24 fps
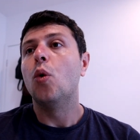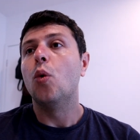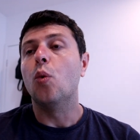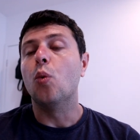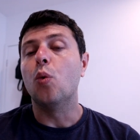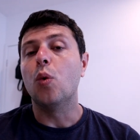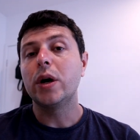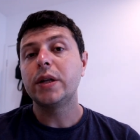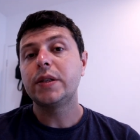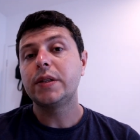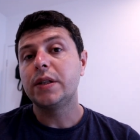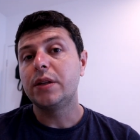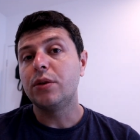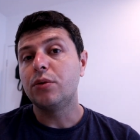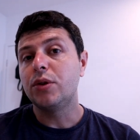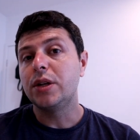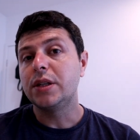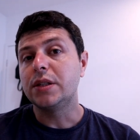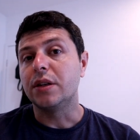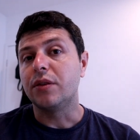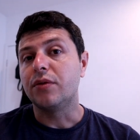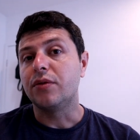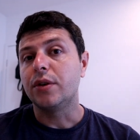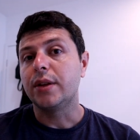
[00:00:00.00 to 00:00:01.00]
What's the
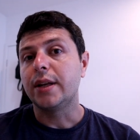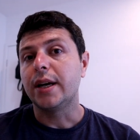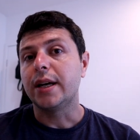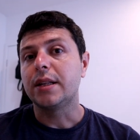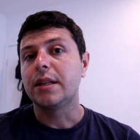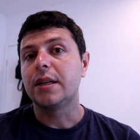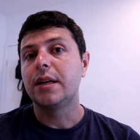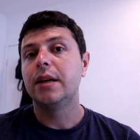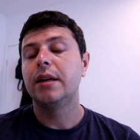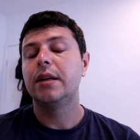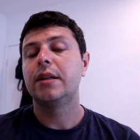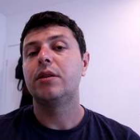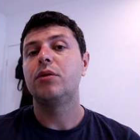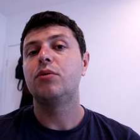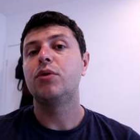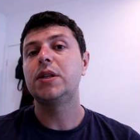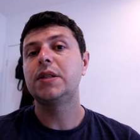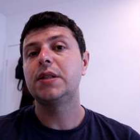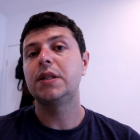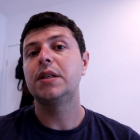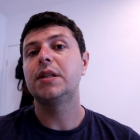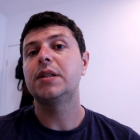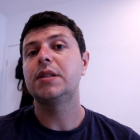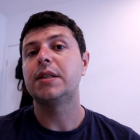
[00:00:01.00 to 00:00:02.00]
reason for that? The
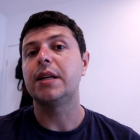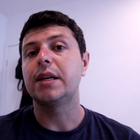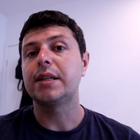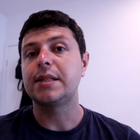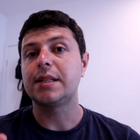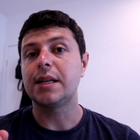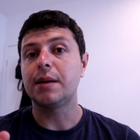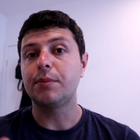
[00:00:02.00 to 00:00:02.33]
reason is that